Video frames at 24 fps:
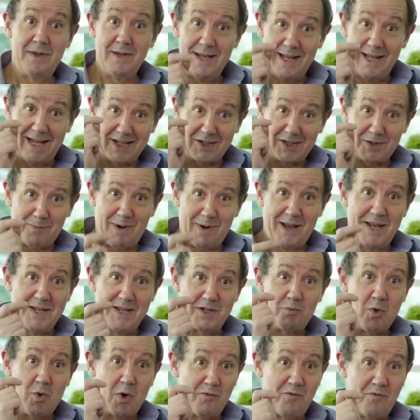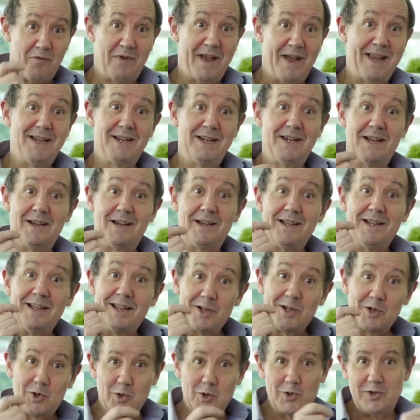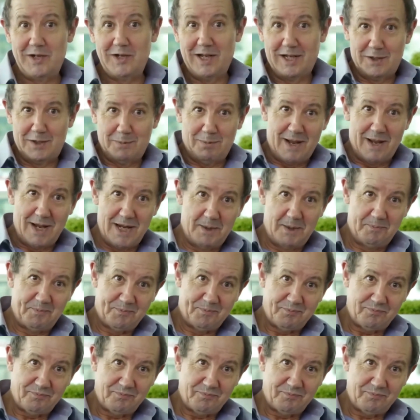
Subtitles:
It explains what Wegener couldn't explain.